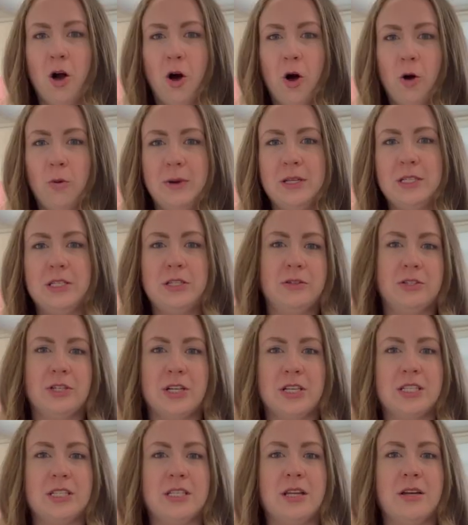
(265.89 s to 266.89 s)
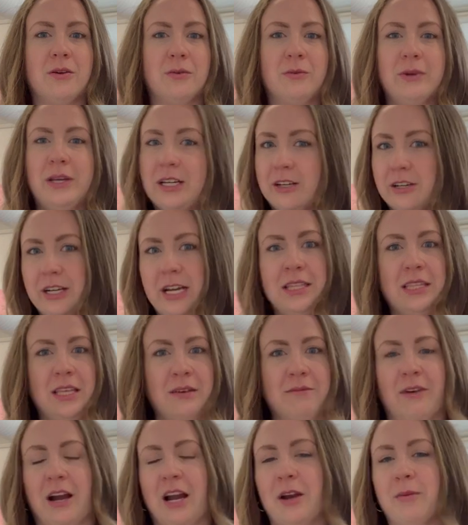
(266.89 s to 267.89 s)
hoping to just recreate the
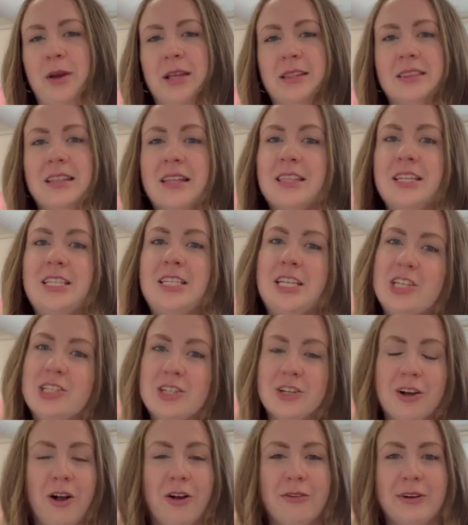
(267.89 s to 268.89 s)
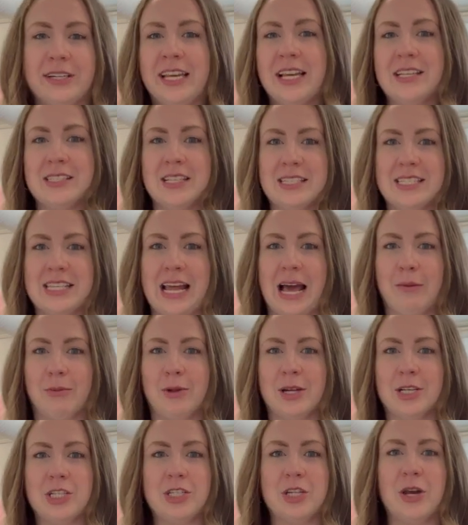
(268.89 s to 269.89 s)
environment that the teacher already has
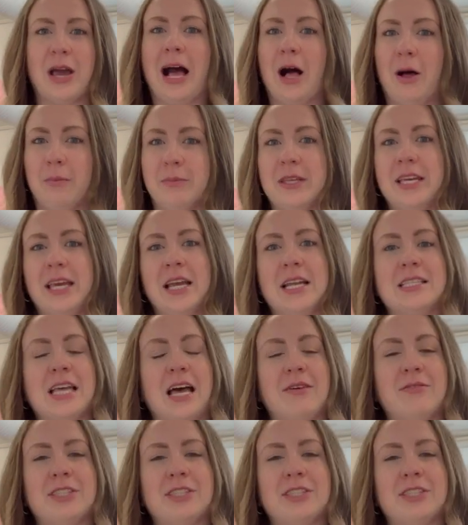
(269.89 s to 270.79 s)
established to help the kids have a